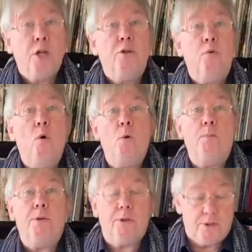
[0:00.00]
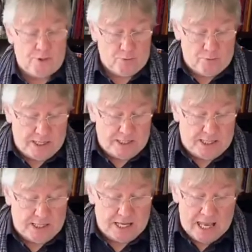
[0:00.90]
To open the
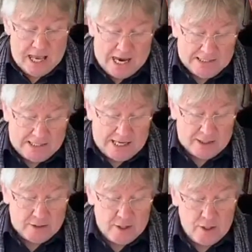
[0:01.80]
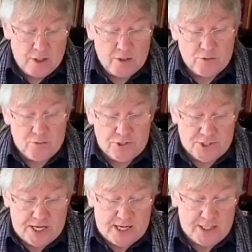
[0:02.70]
reading, I'd like to
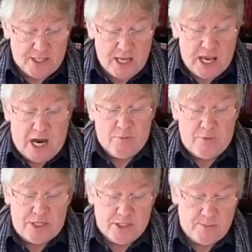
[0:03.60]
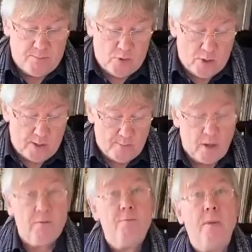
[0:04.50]
recite a recent poem
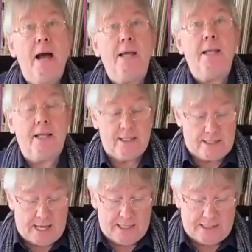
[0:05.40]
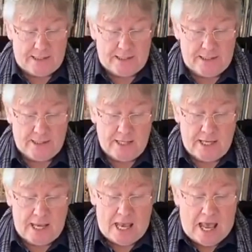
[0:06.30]
of mine entitled
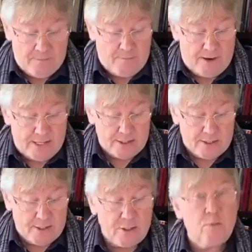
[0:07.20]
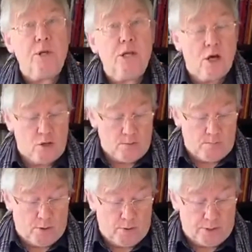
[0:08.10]
Advice to a Young
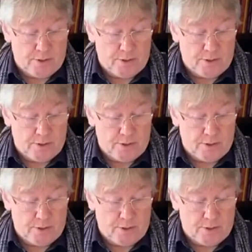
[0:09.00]
Poet.